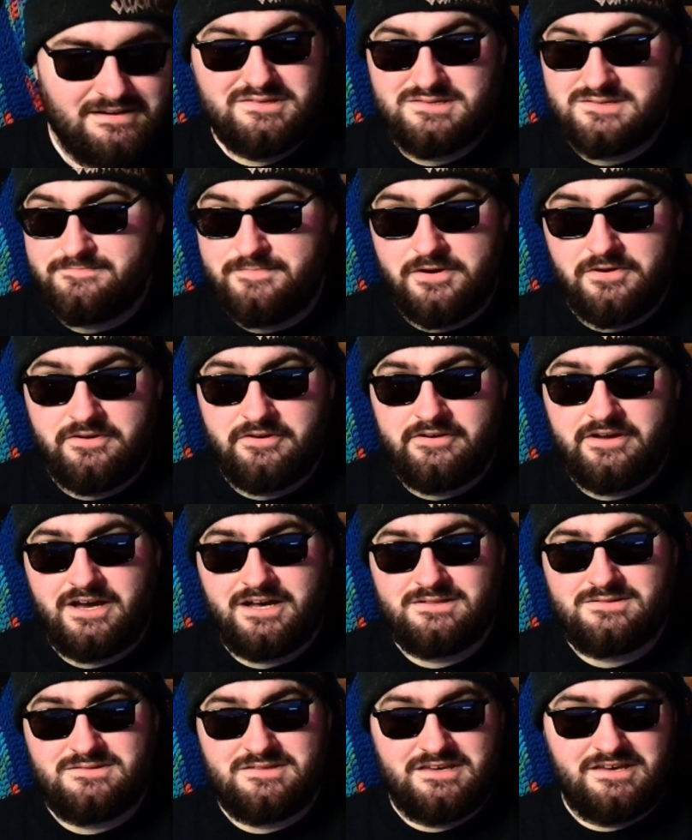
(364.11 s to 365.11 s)
Spill Your
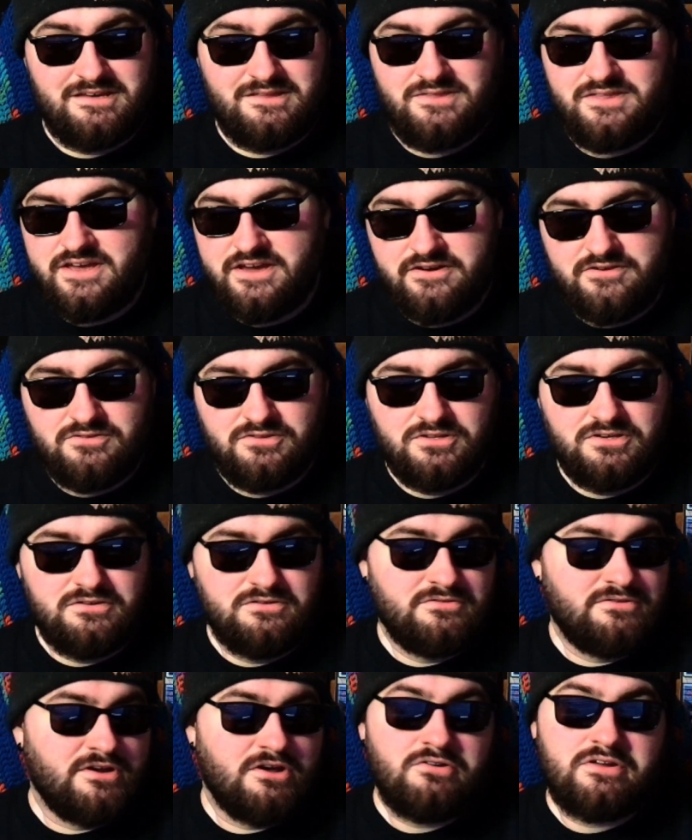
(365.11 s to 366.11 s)
Guts is the
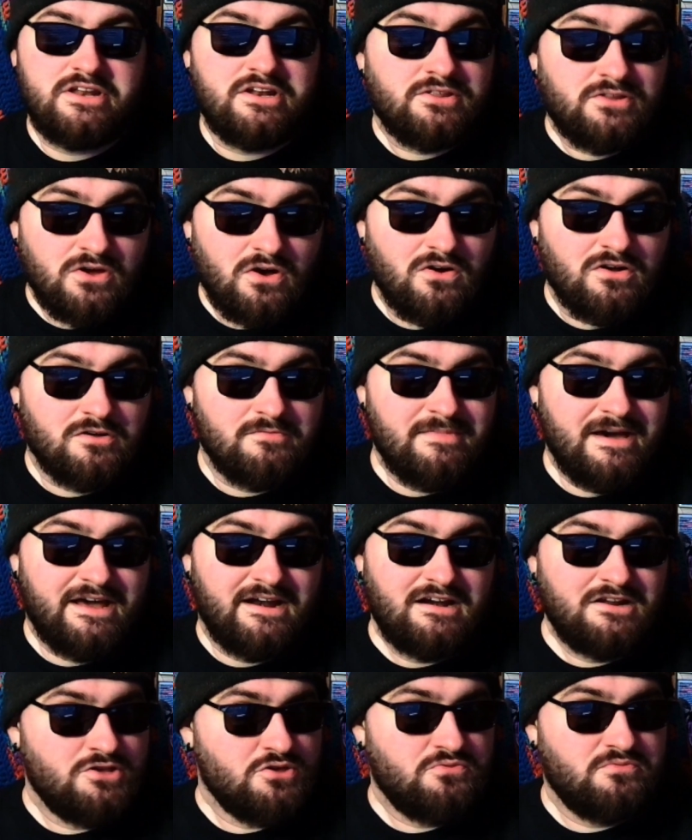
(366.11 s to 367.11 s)
interlude, no need to talk about it,
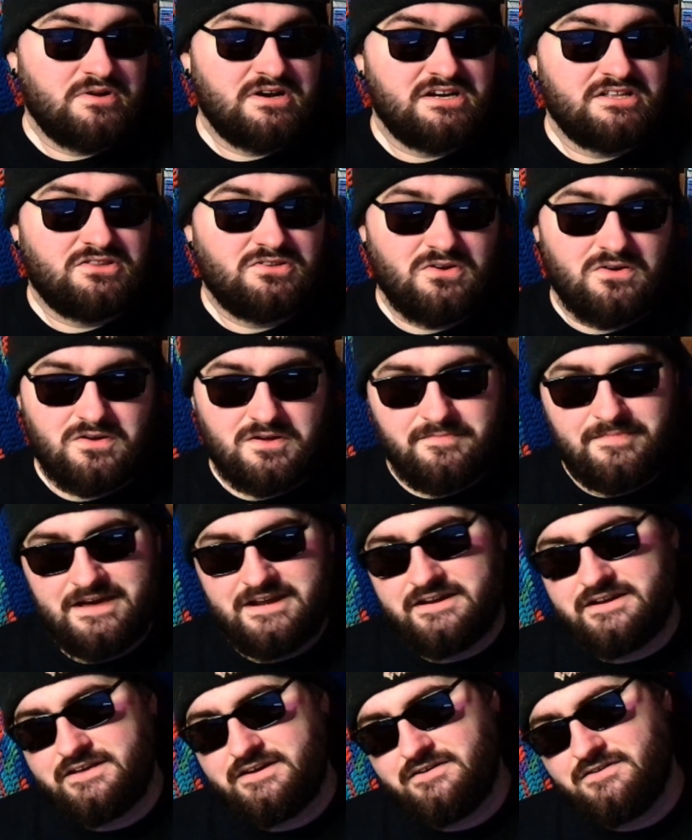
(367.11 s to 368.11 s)
I just wanted to talk about
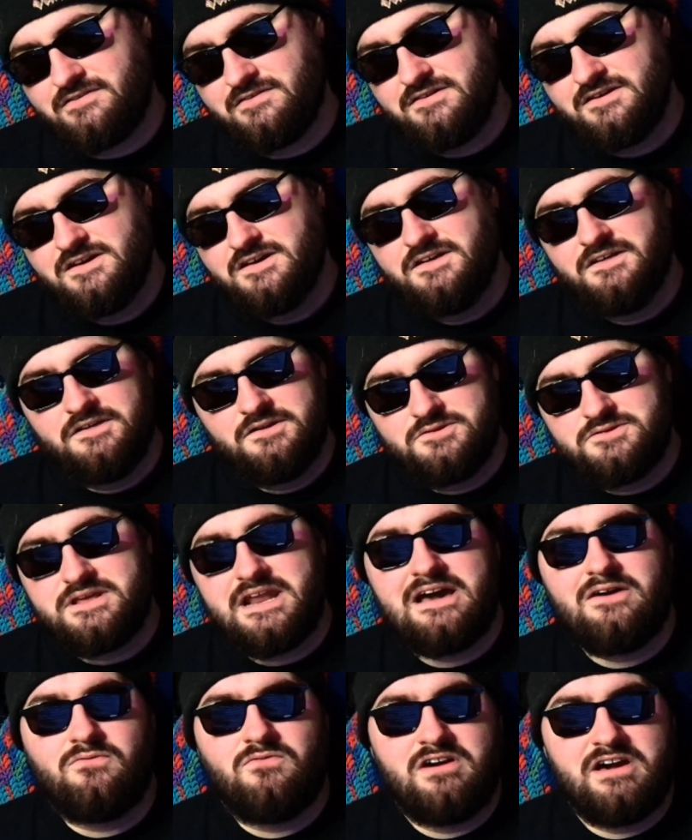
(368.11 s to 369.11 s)
it here, so
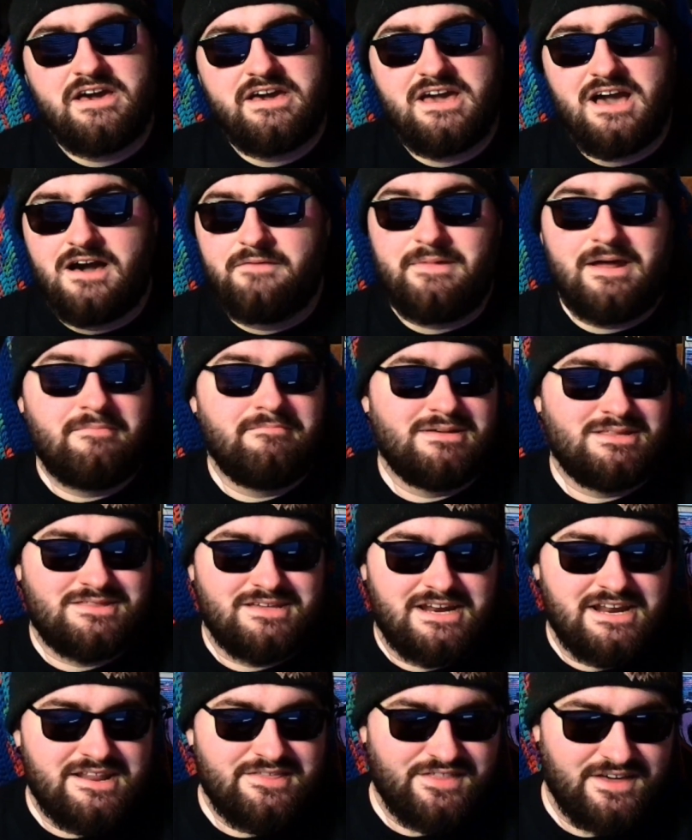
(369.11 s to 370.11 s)
that way I'm not missing
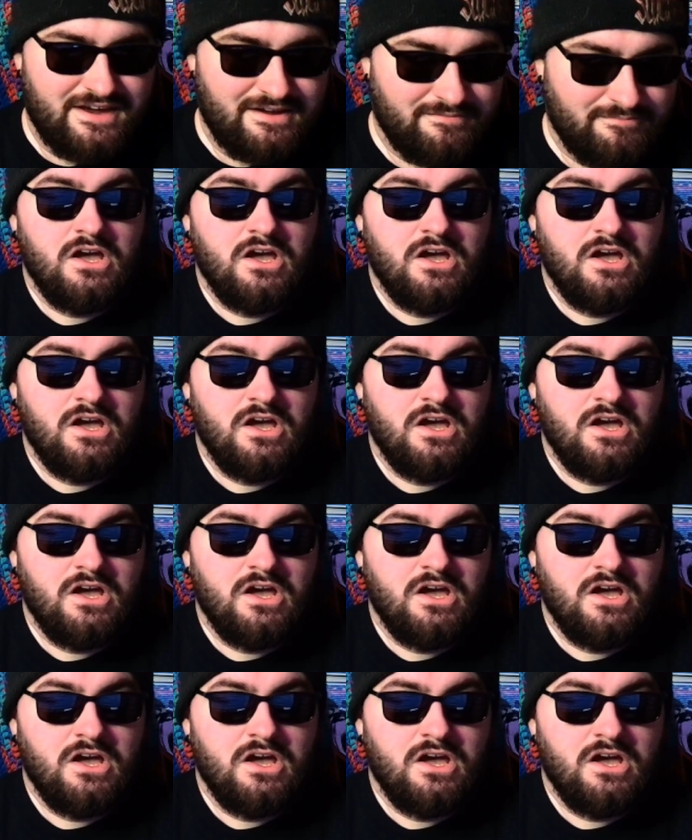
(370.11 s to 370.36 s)
anything.